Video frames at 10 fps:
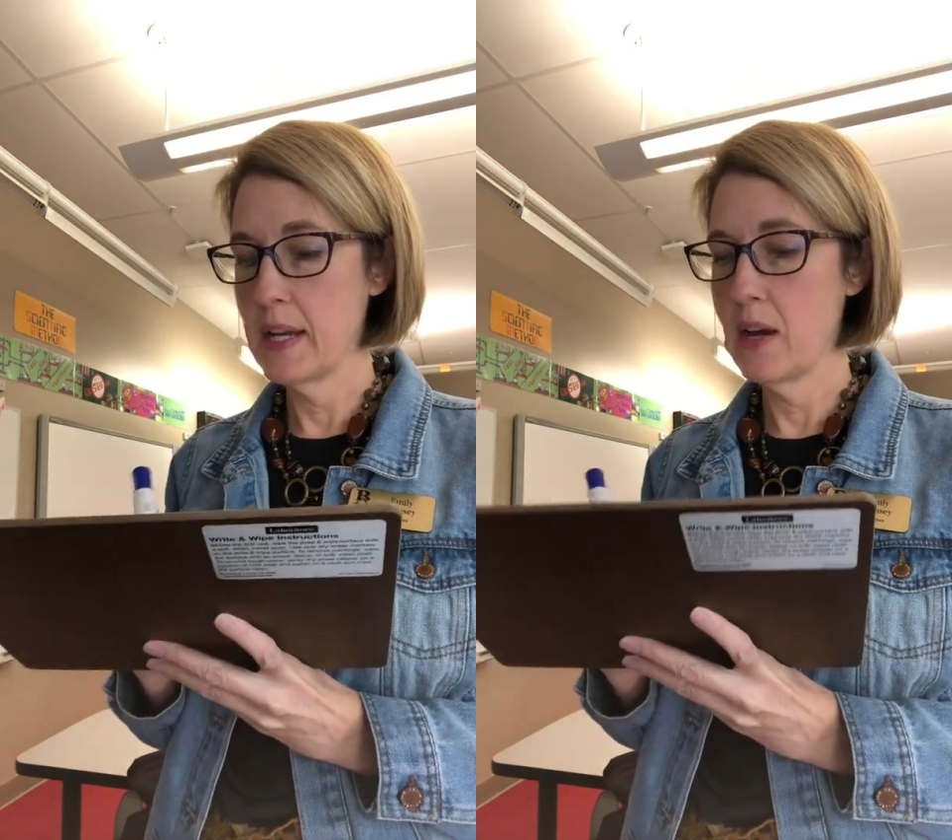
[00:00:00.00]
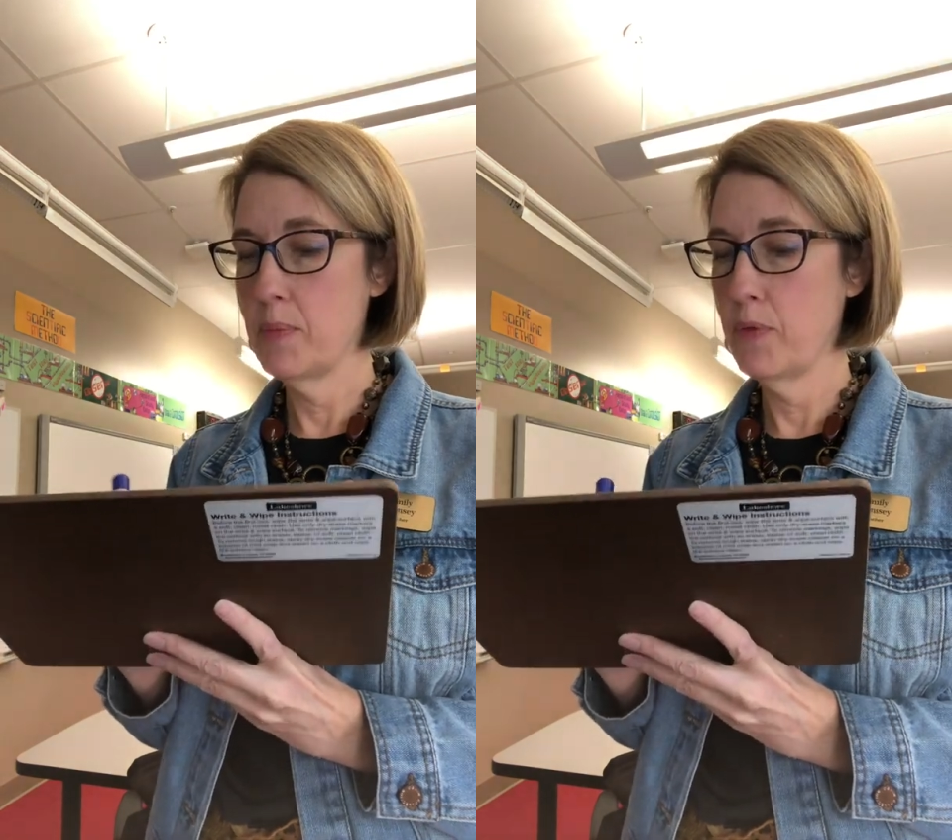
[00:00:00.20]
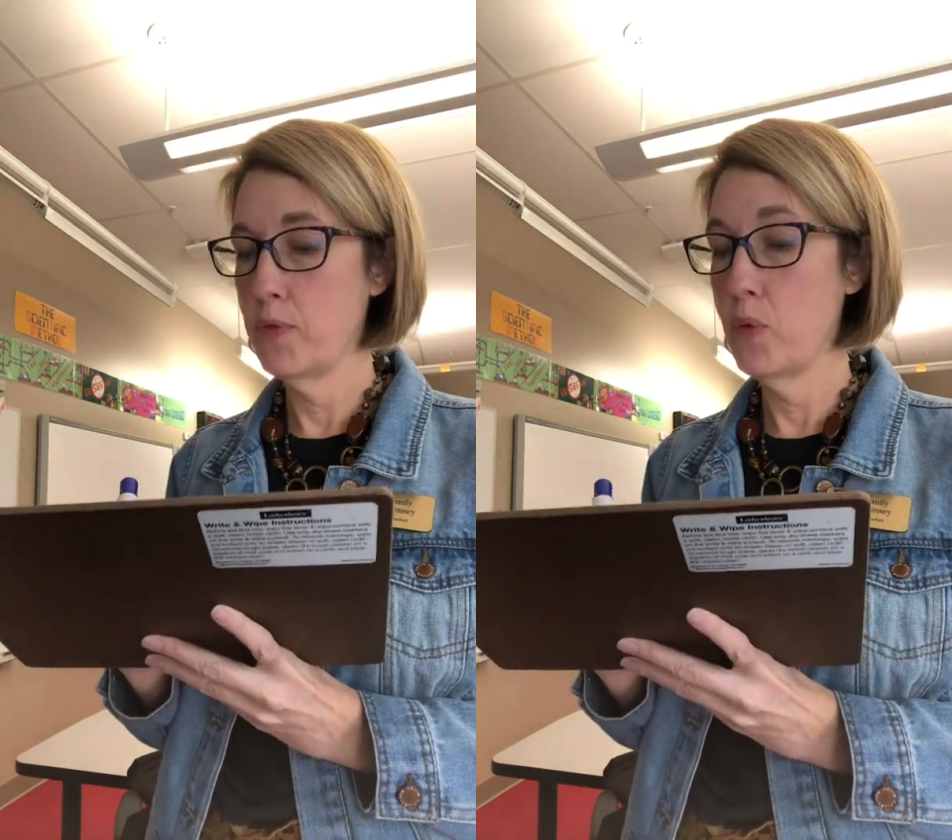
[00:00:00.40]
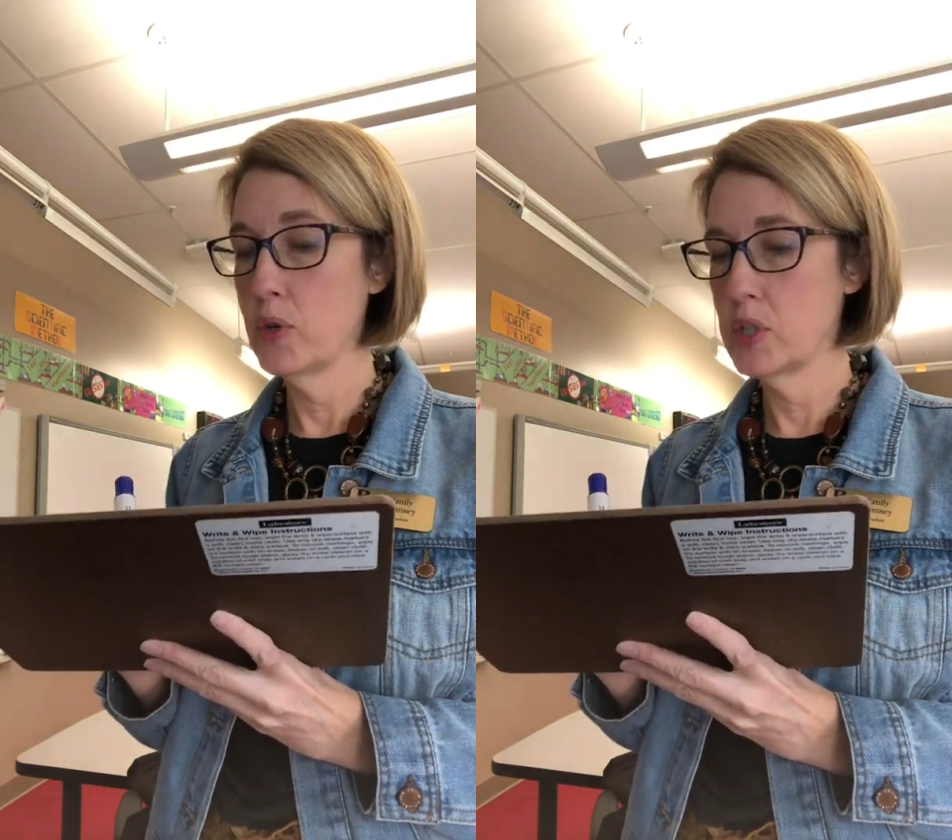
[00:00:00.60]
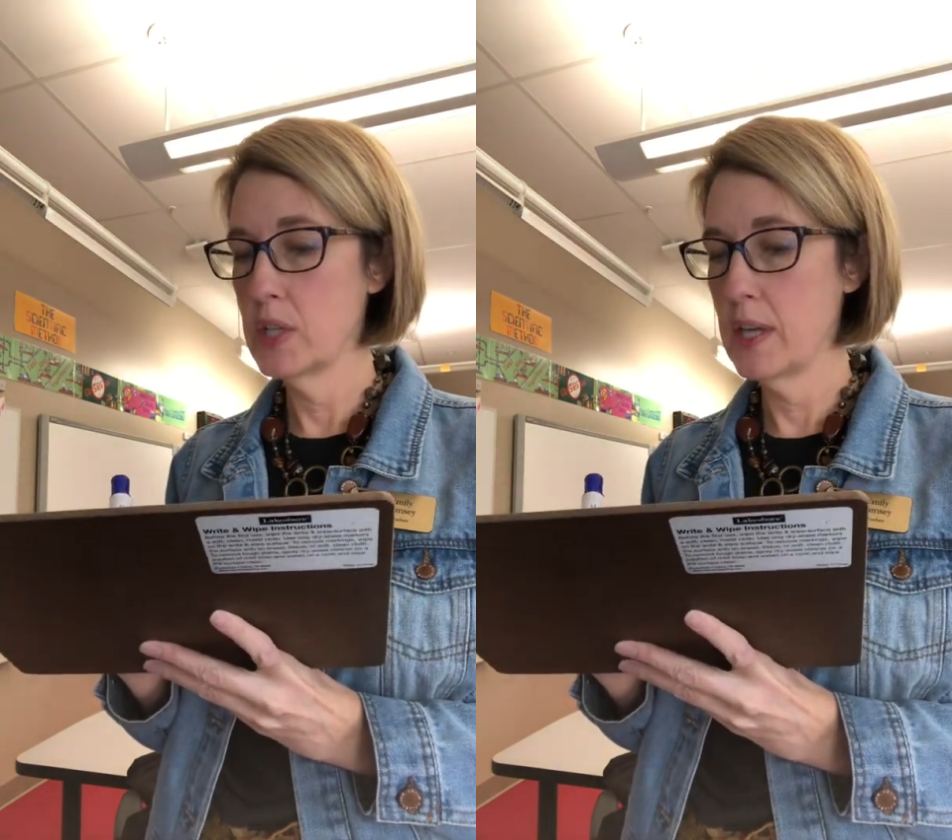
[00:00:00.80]
now
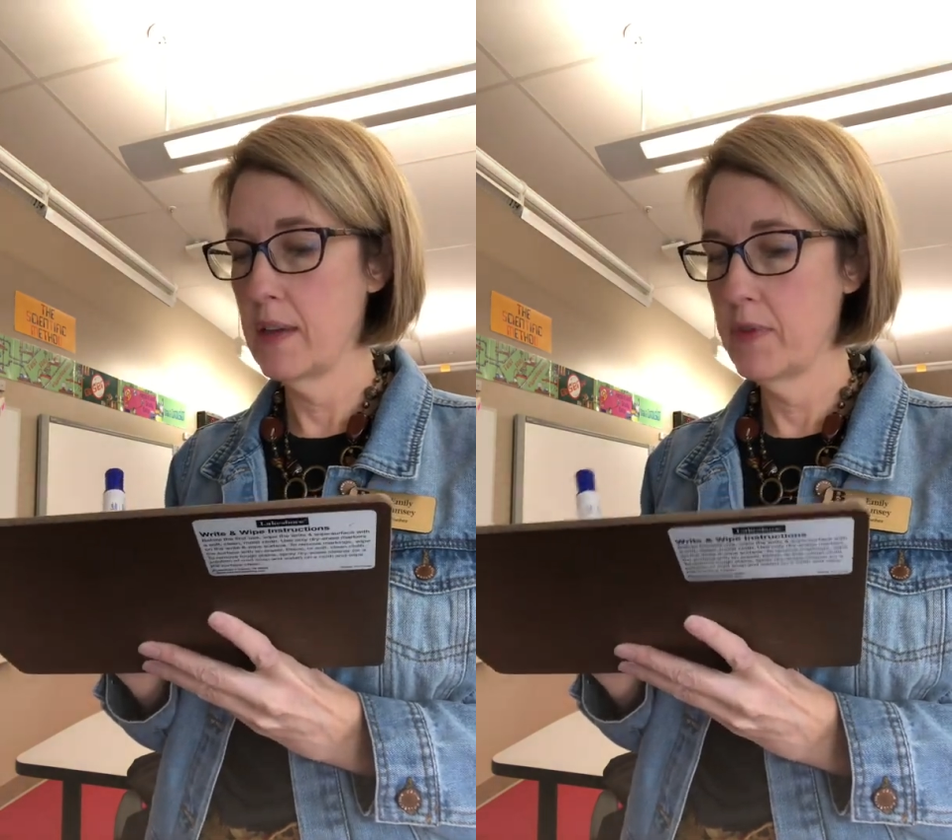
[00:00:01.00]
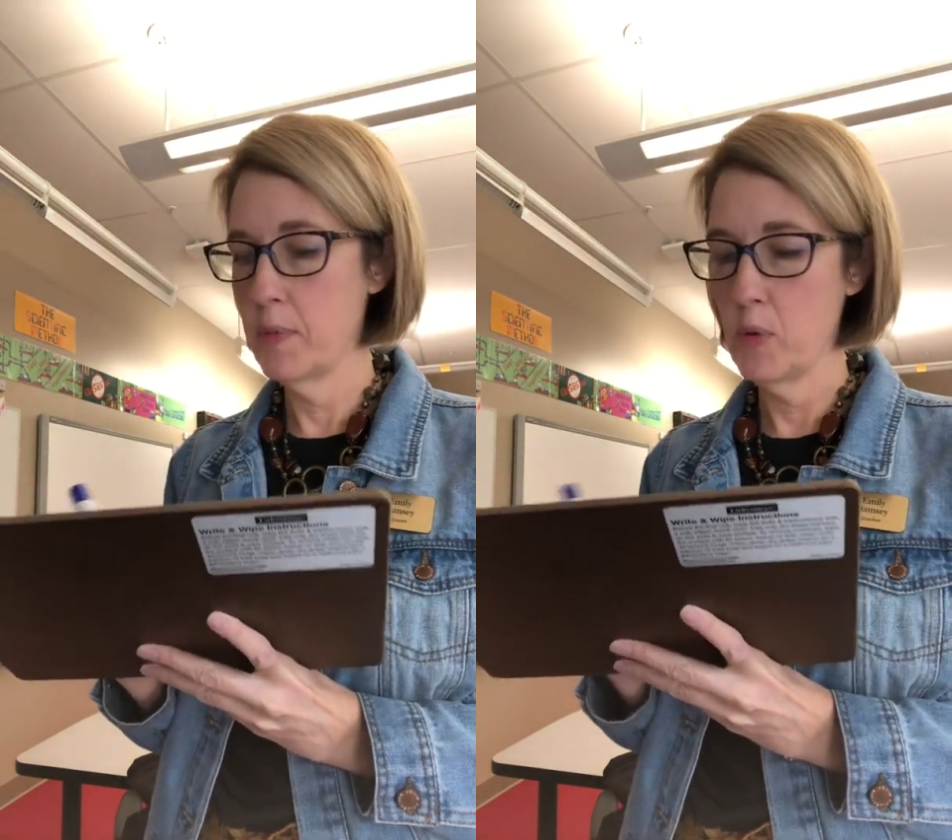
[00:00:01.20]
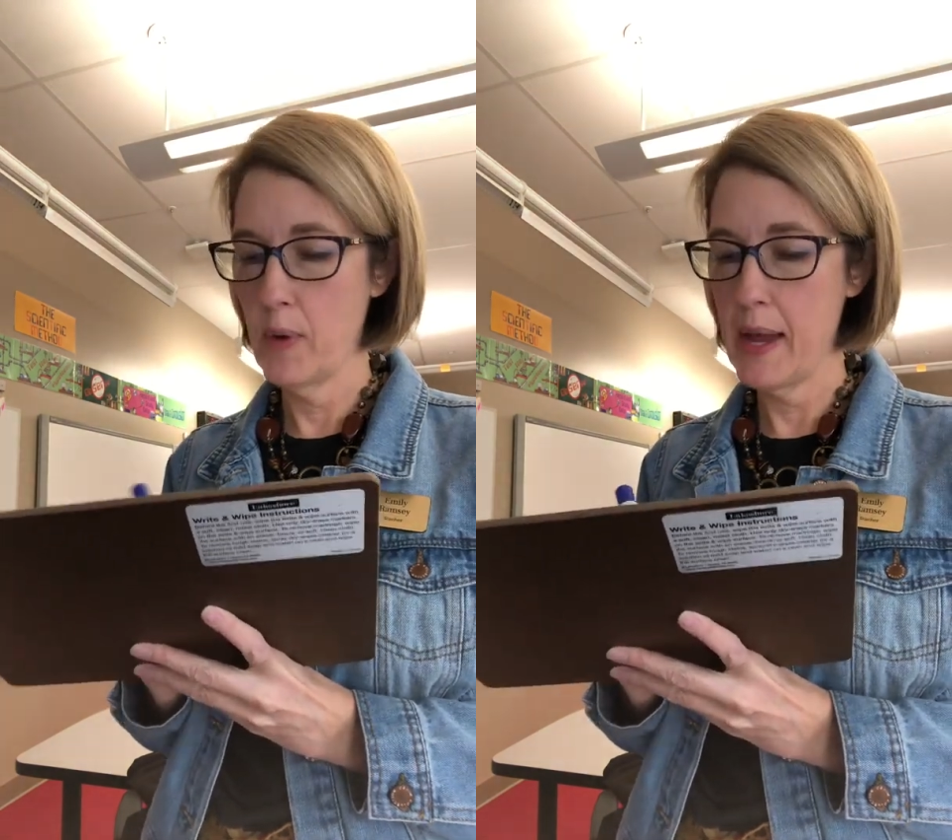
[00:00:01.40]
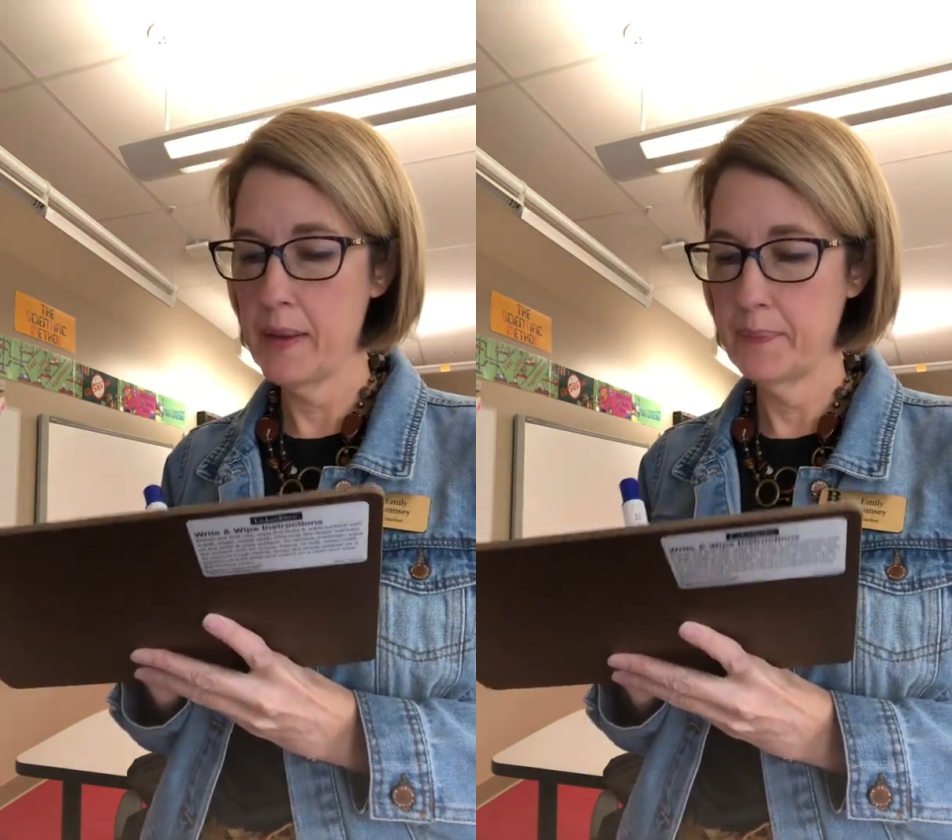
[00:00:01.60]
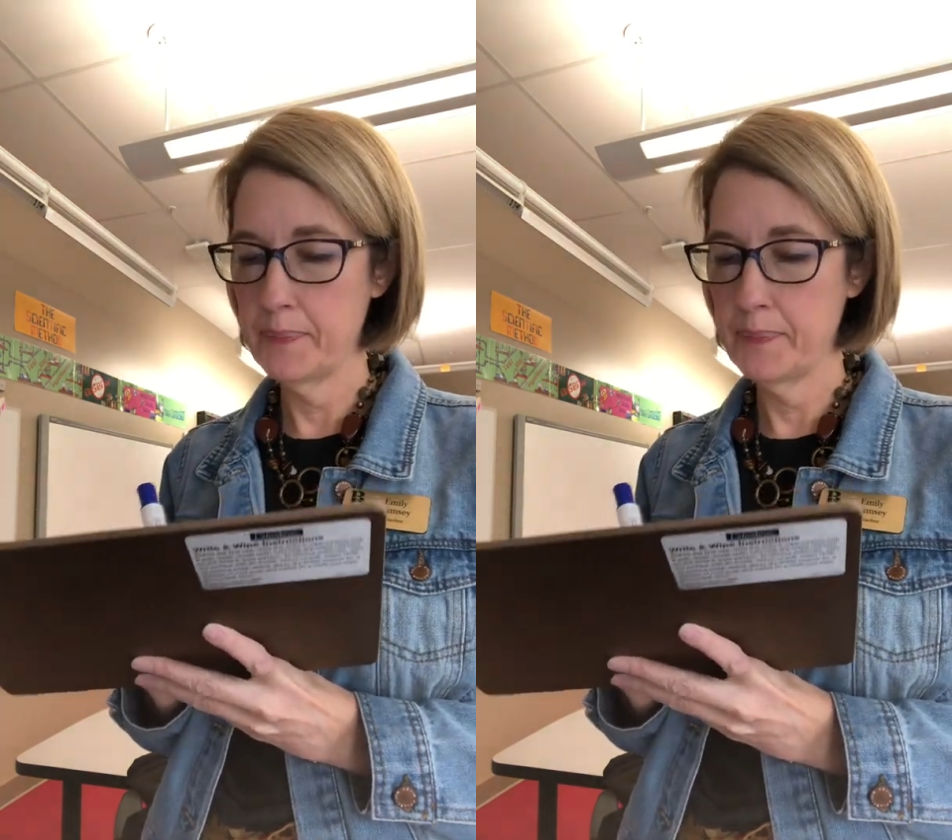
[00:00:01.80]
before she gave them away.